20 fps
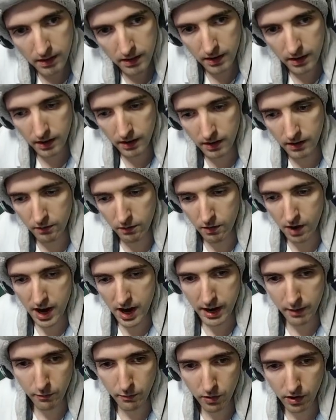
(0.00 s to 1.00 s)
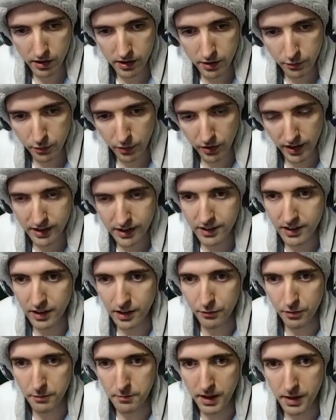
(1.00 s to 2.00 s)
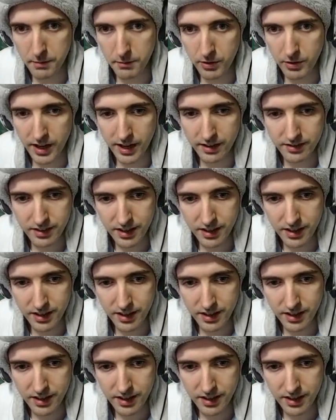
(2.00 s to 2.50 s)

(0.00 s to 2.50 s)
Alright, wonderful. That's enough for Manamune.